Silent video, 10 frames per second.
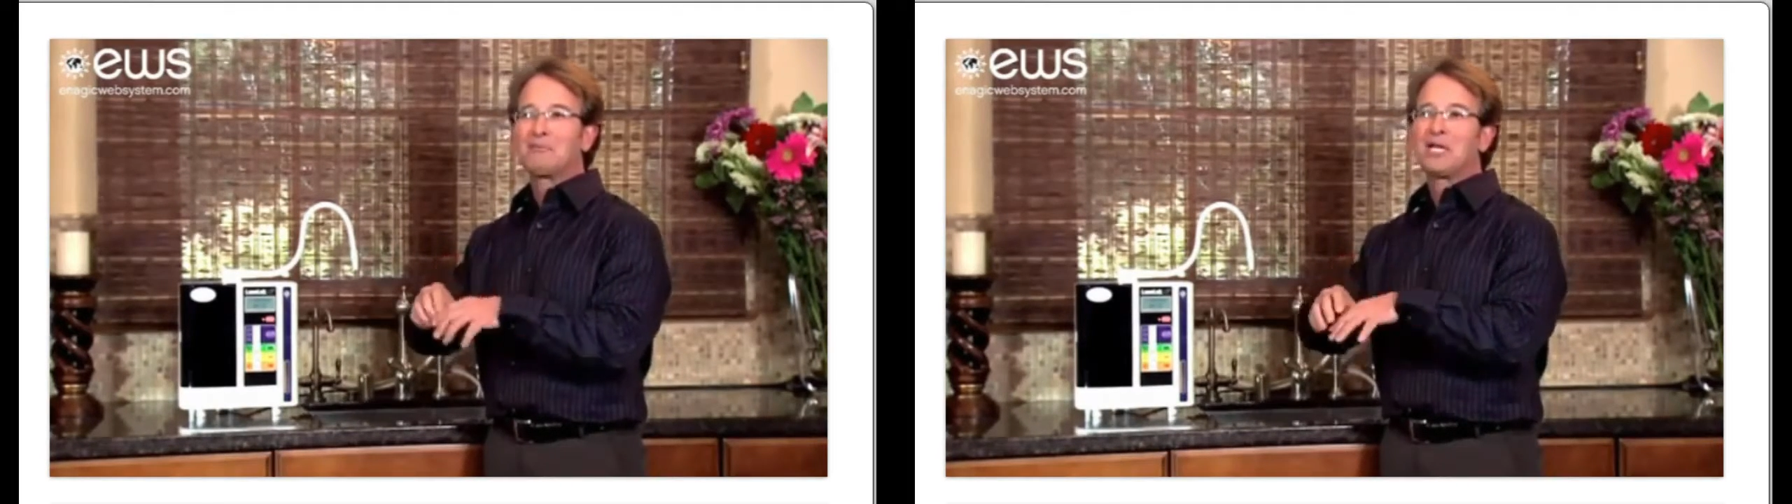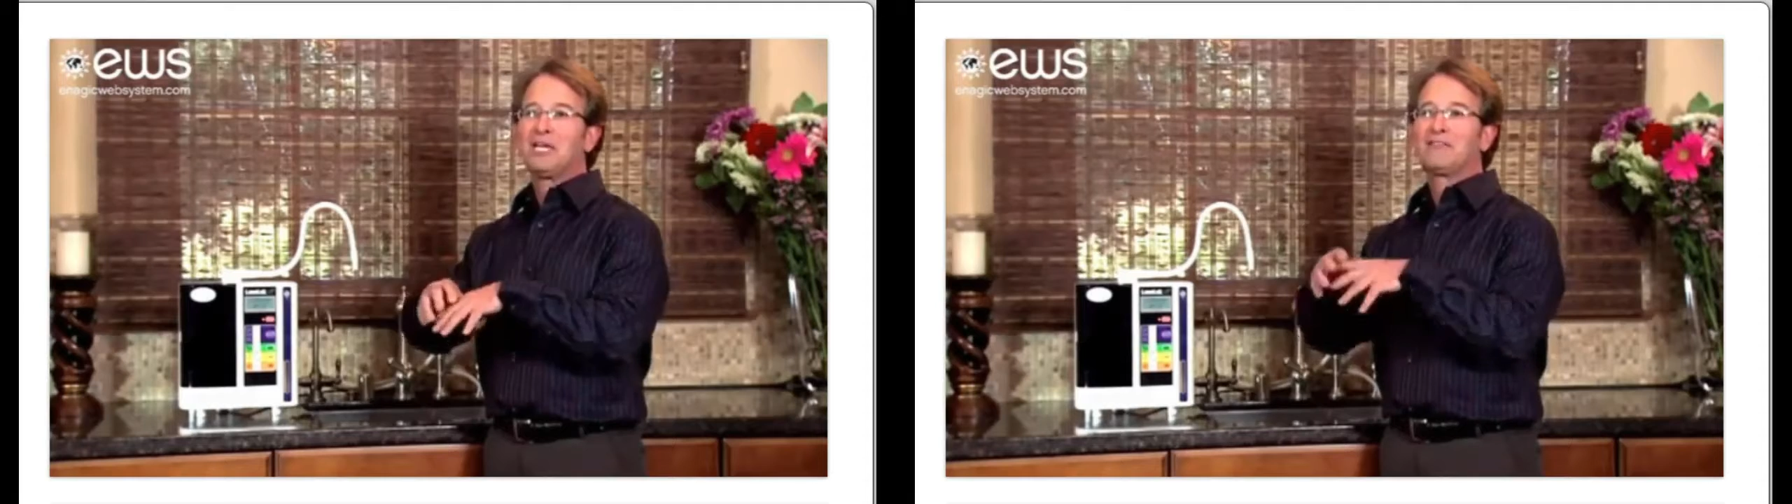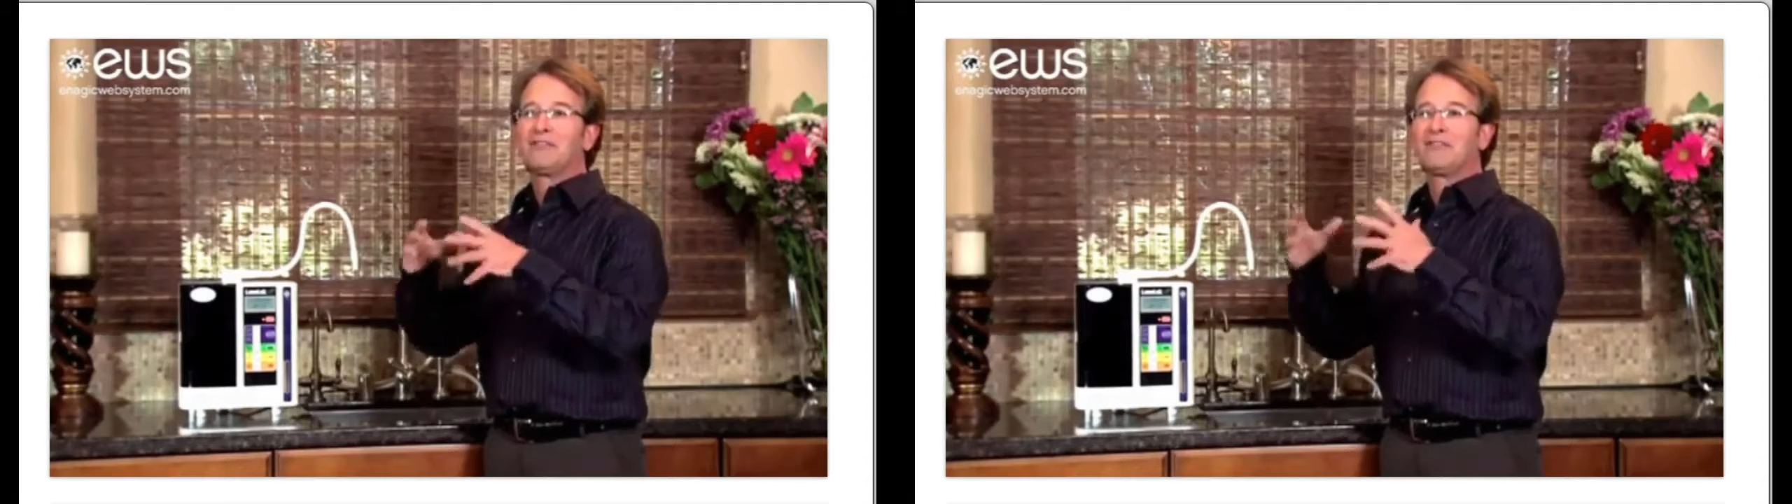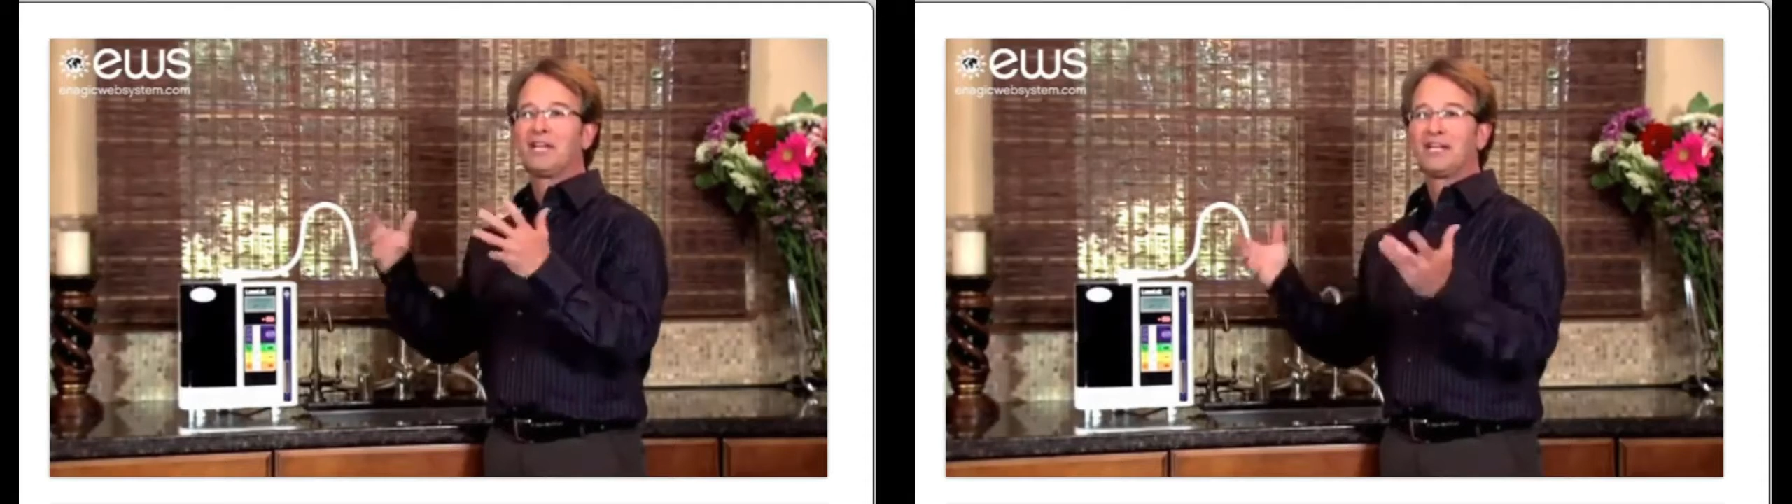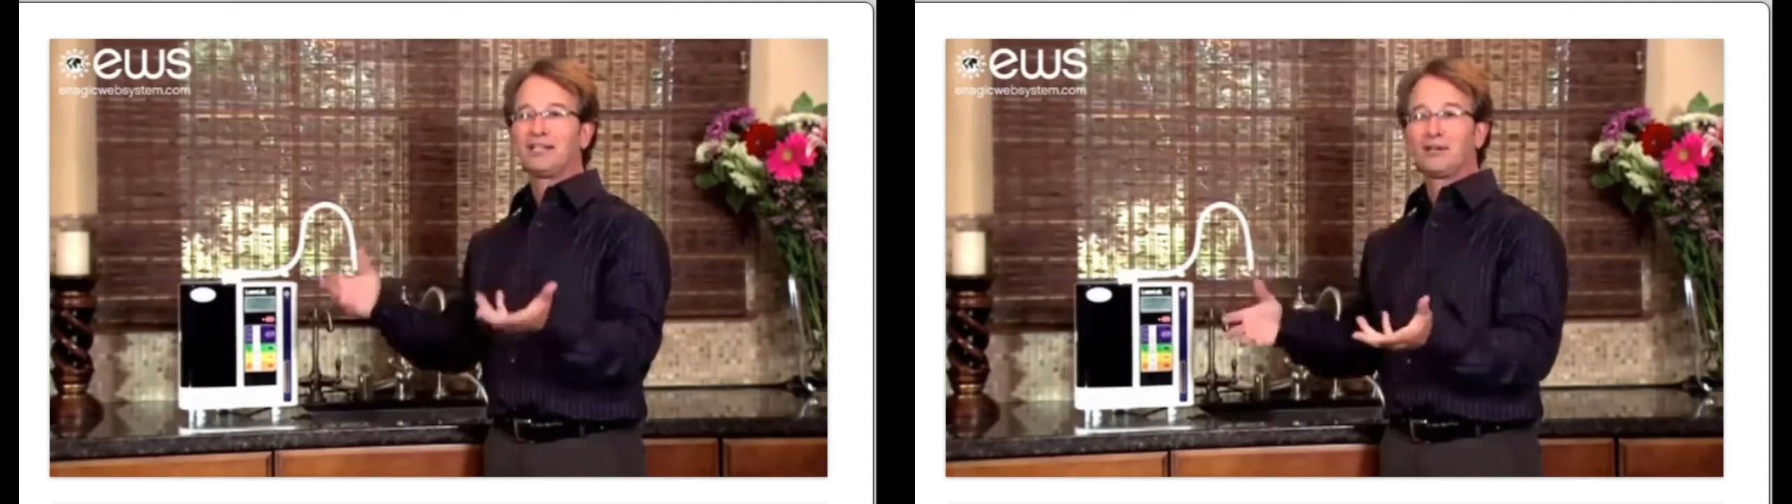I never even
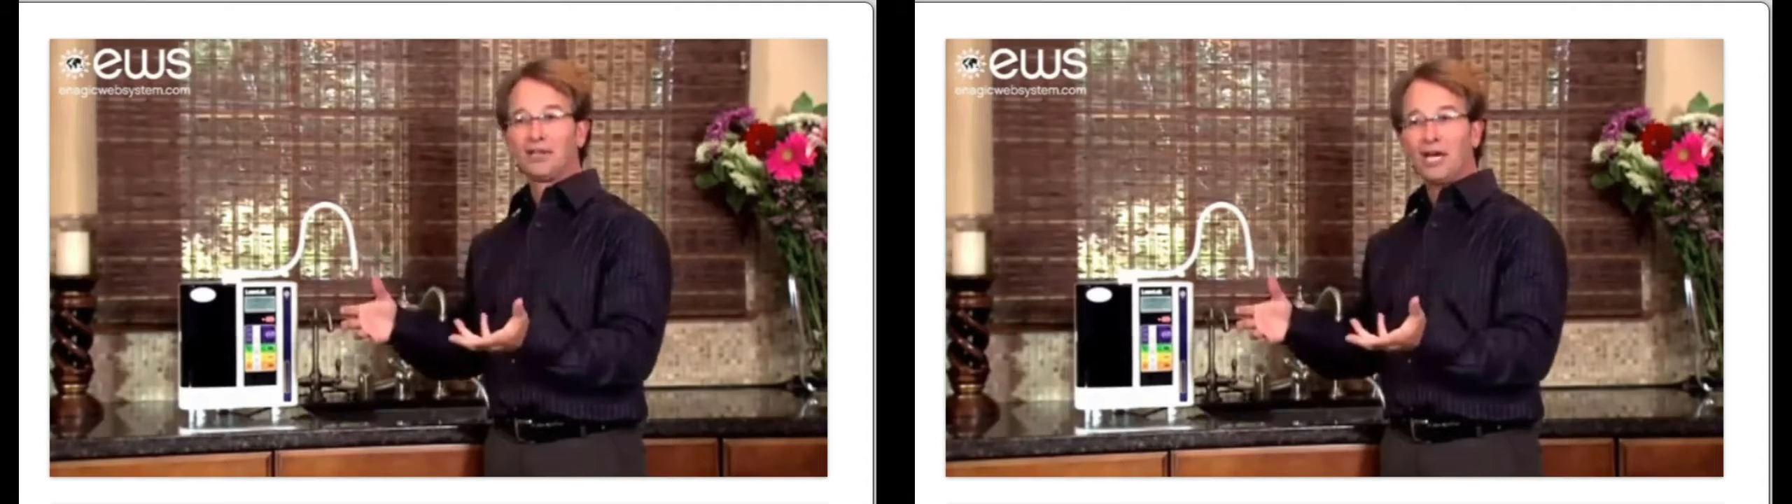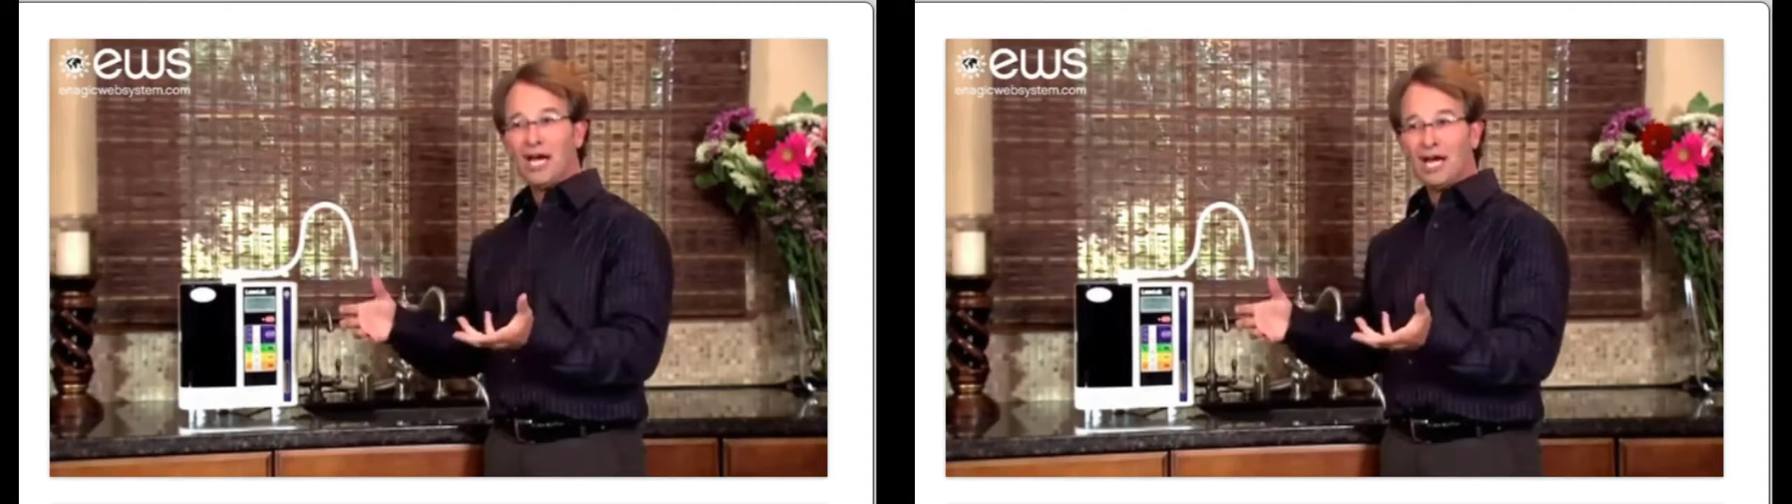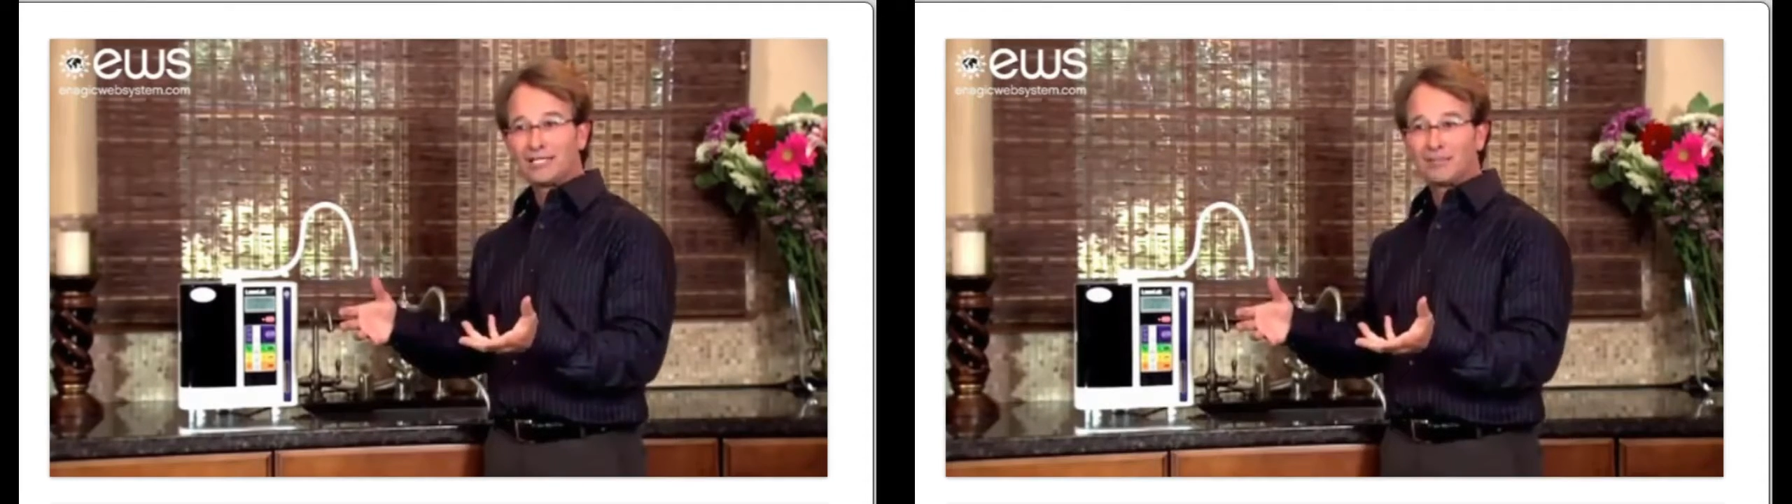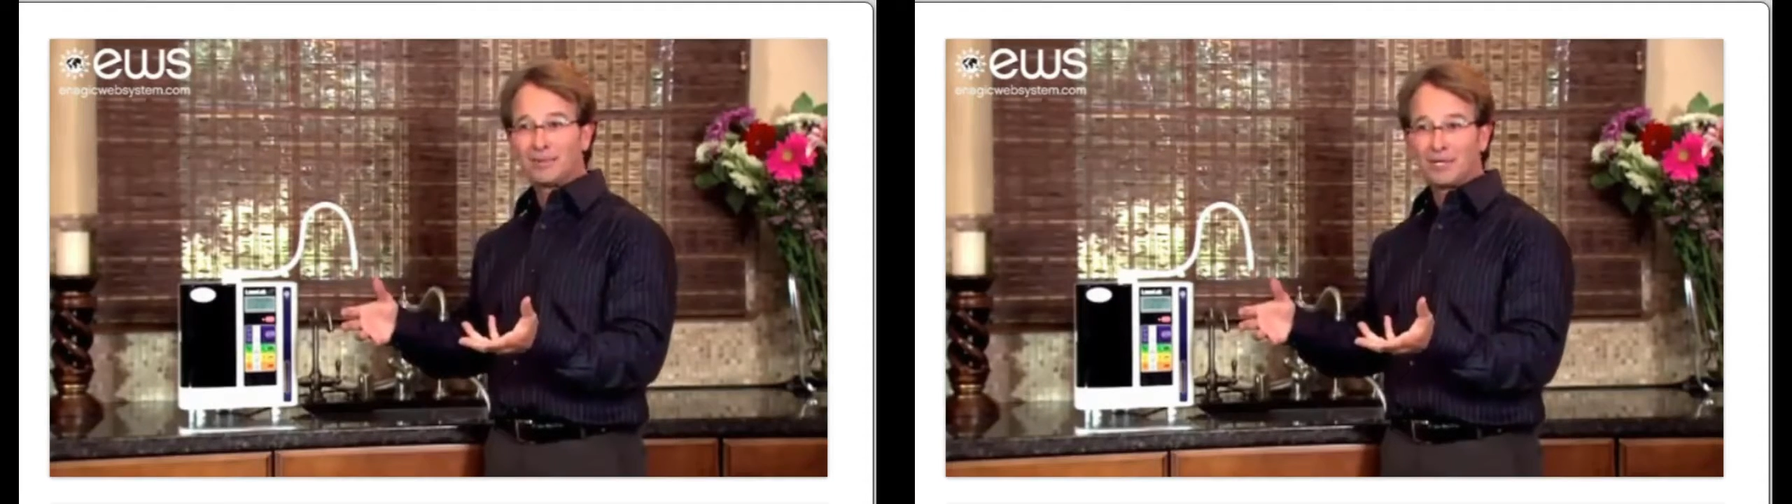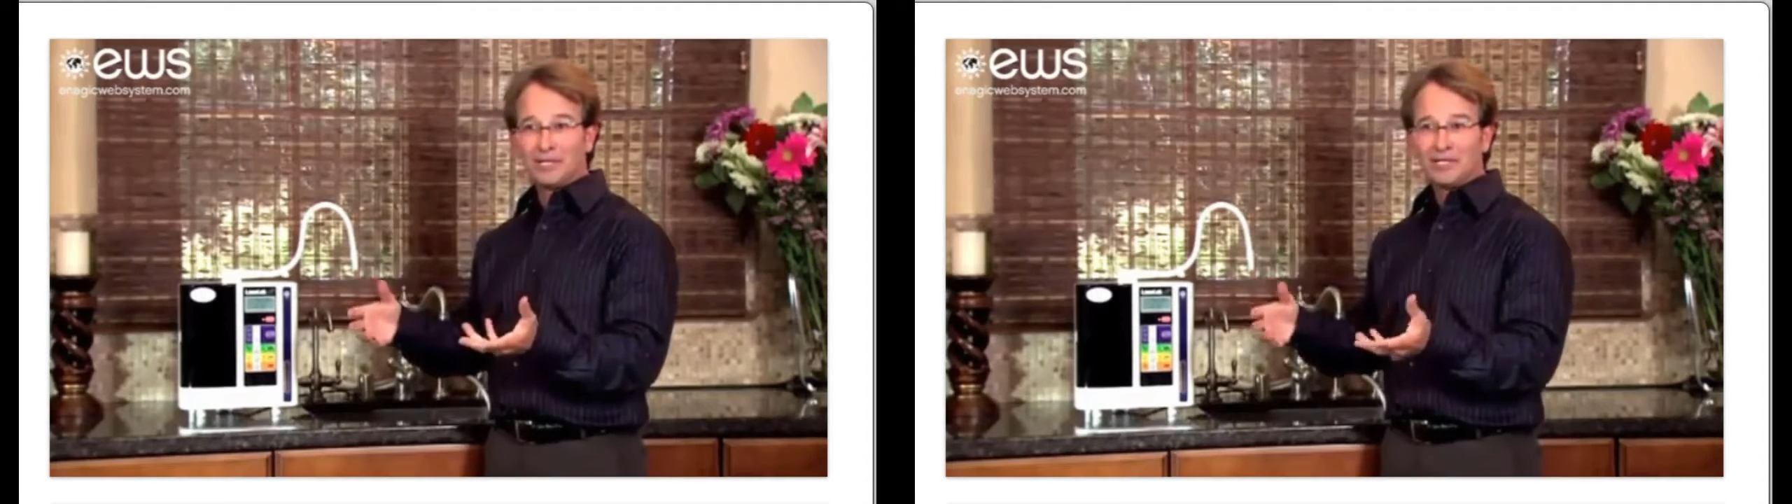had to go to the
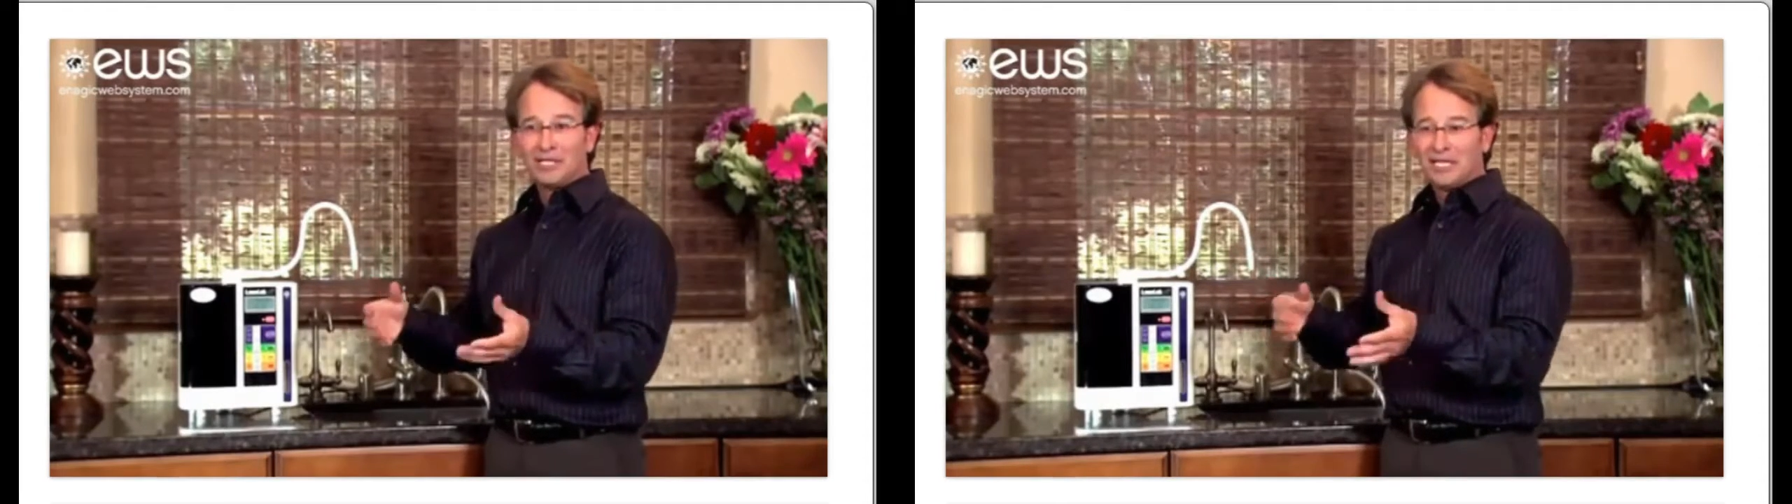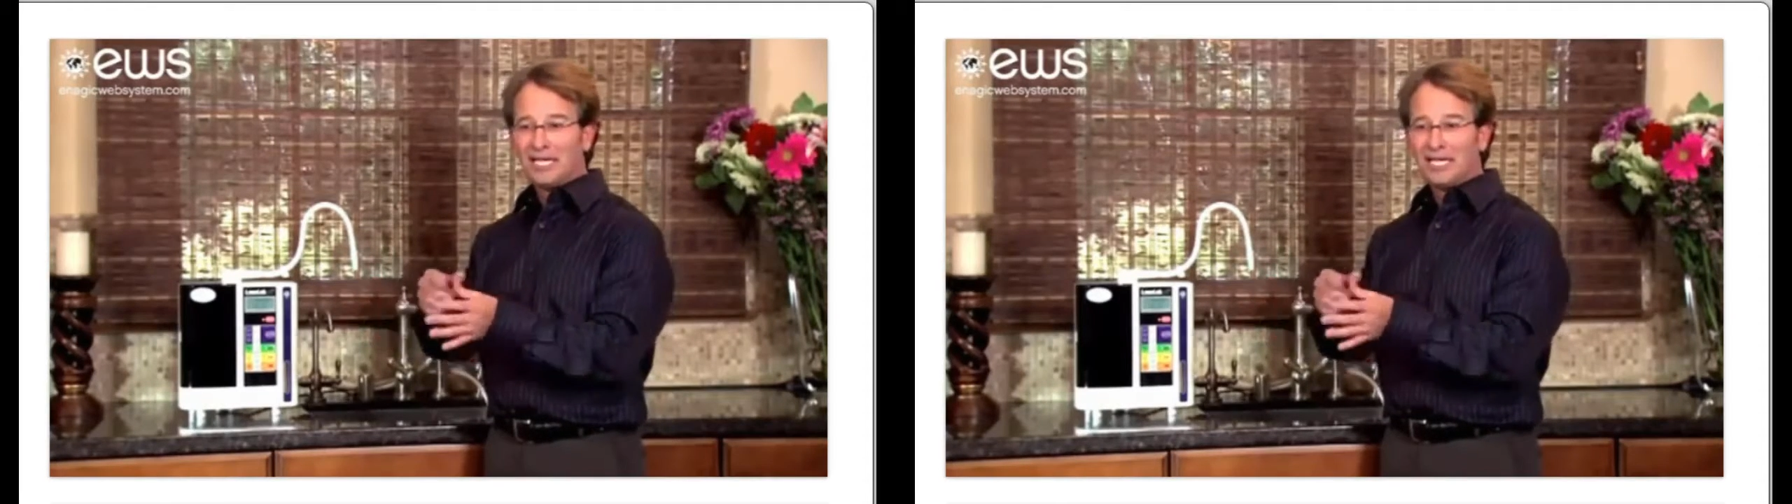hospital,